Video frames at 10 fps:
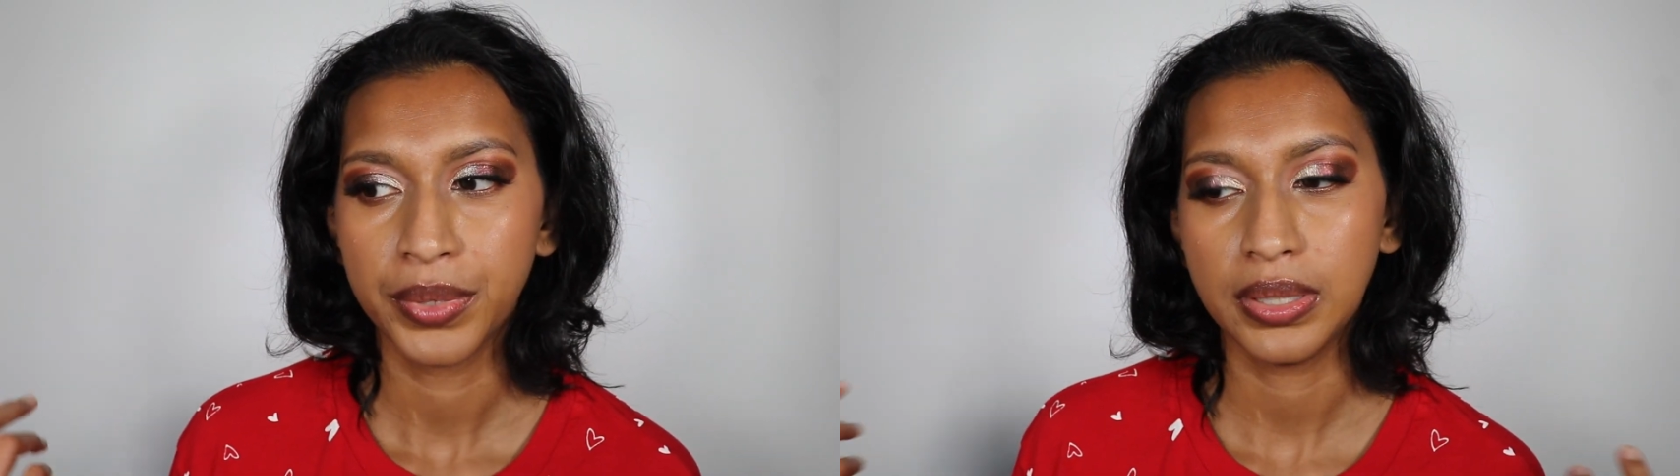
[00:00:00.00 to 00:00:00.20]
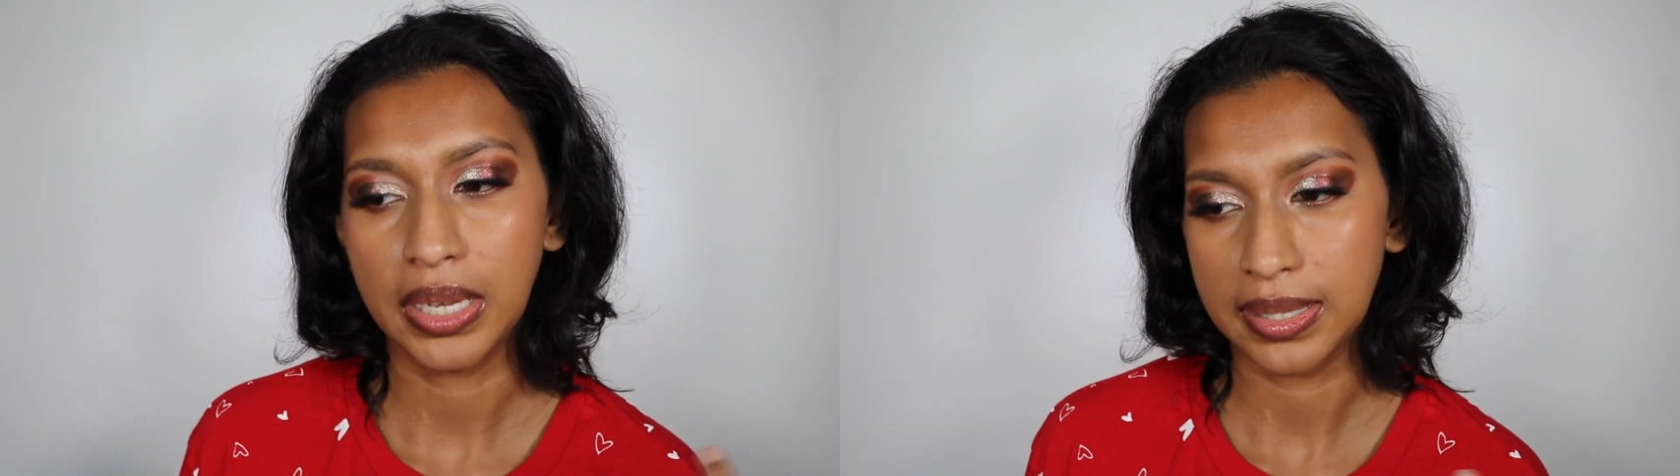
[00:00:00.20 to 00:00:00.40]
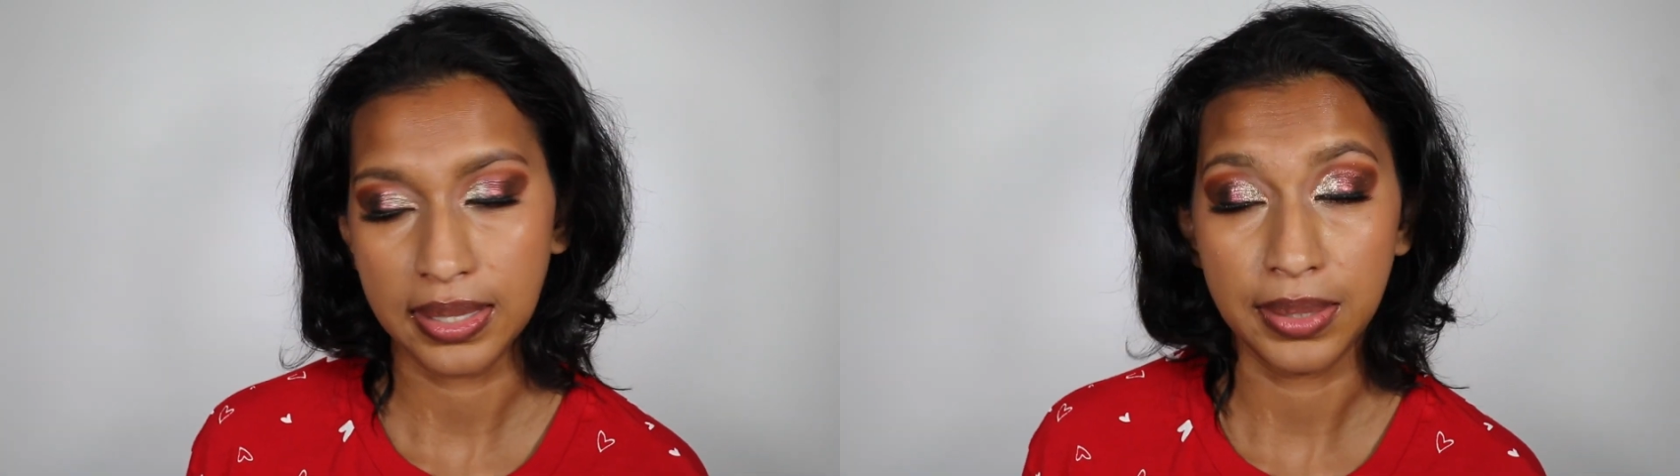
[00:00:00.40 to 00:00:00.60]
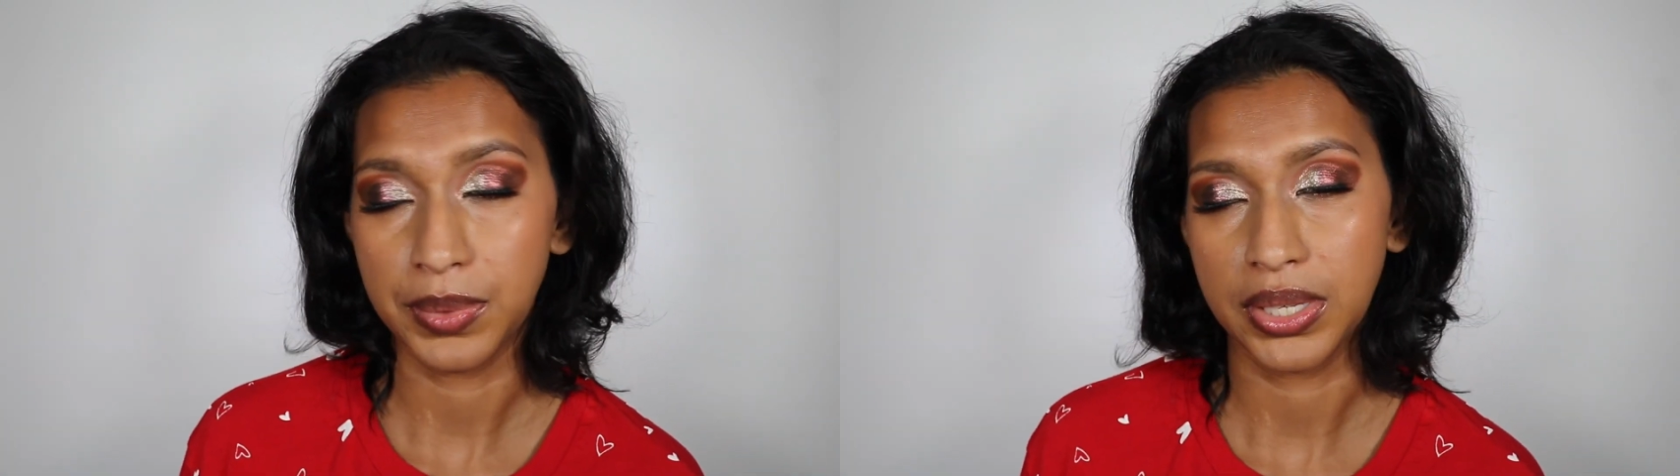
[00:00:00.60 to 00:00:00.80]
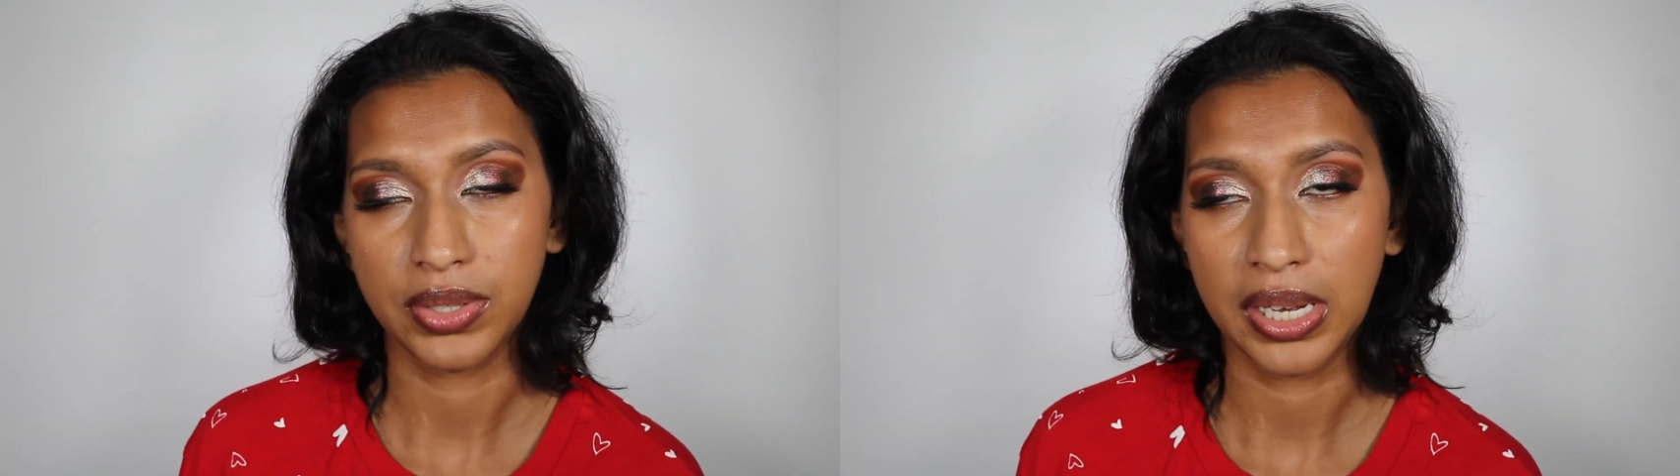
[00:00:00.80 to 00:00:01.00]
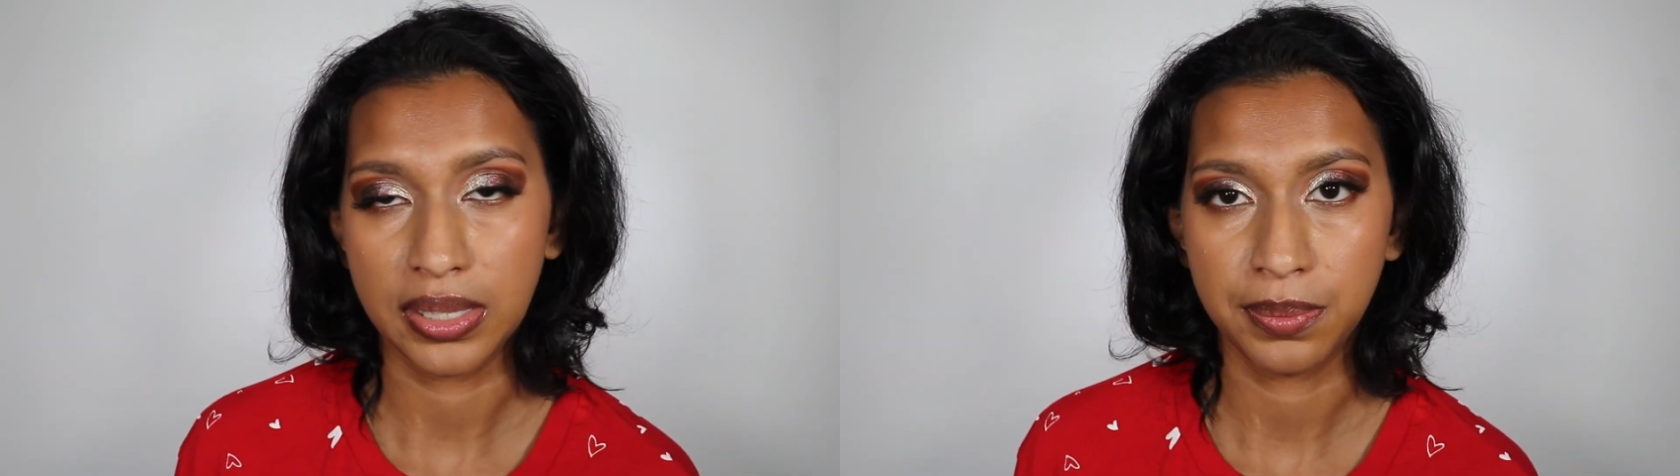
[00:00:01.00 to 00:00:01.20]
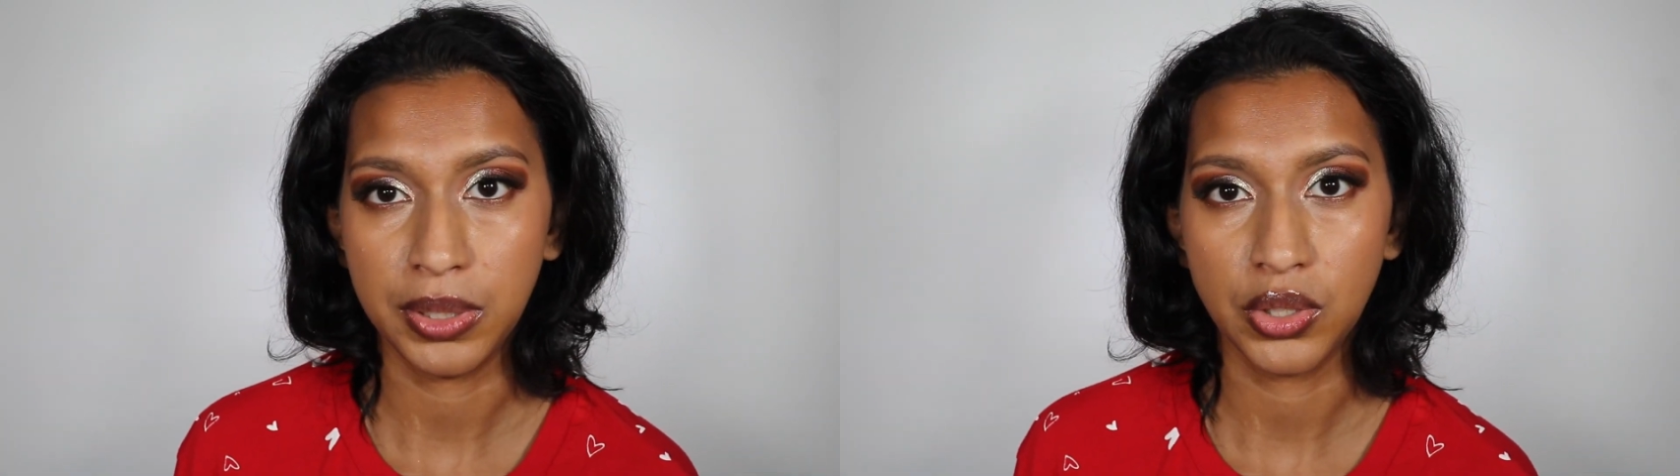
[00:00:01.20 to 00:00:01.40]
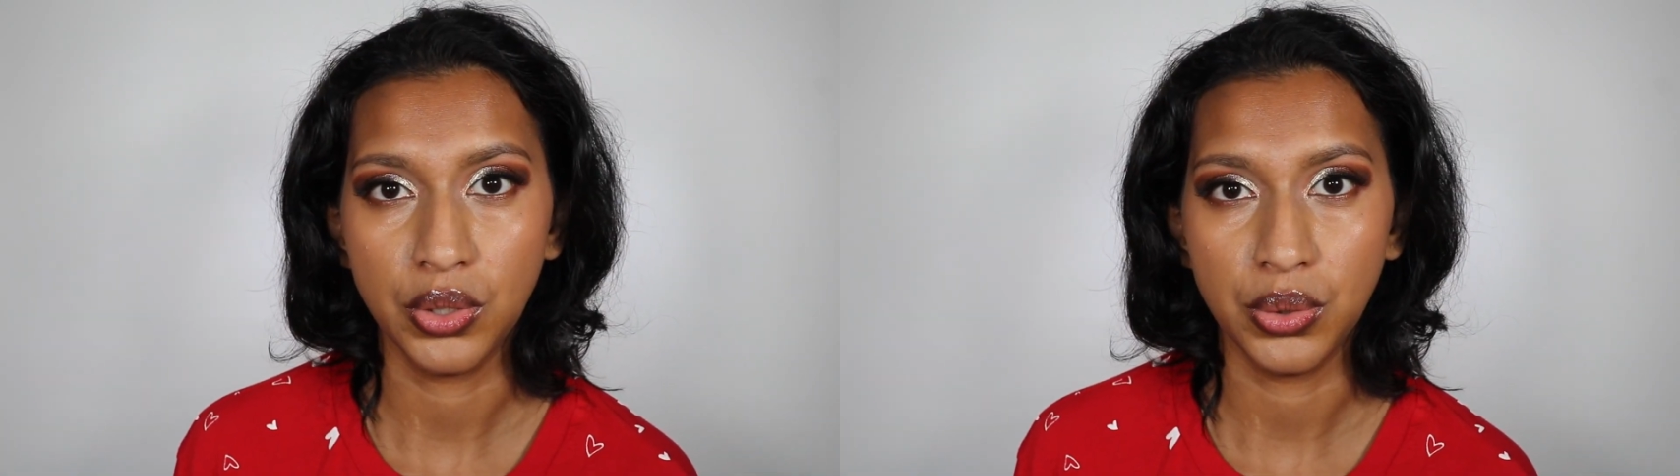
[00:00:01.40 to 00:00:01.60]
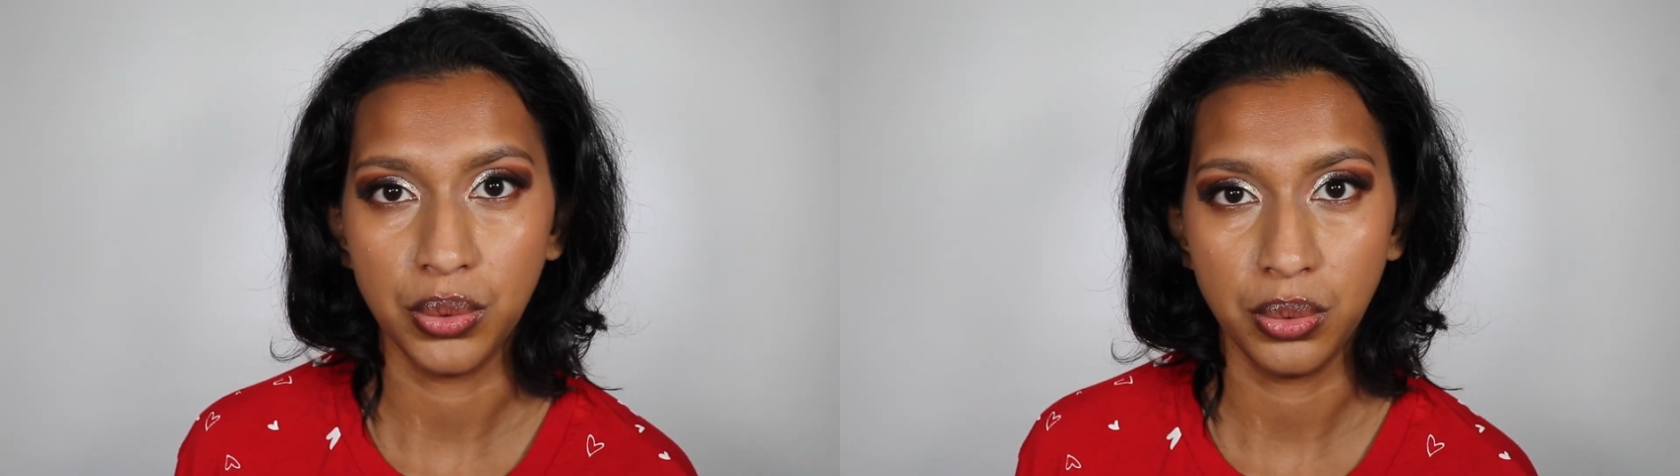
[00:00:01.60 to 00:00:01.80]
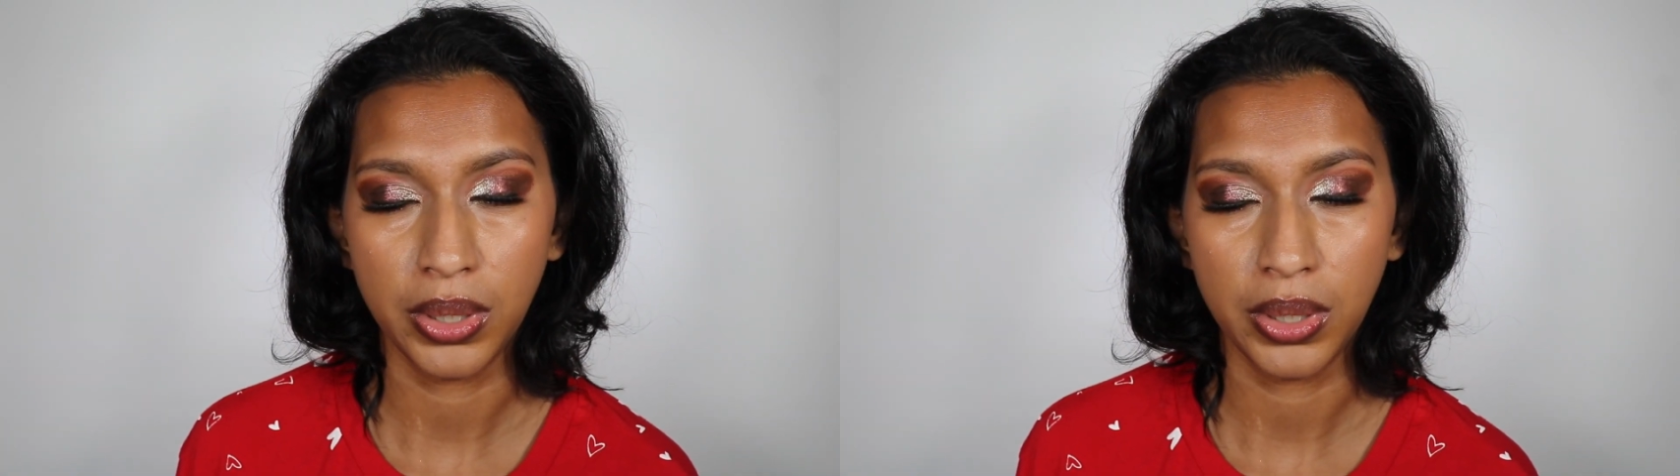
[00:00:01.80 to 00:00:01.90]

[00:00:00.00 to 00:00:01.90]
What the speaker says: Yensa themselves asked me to do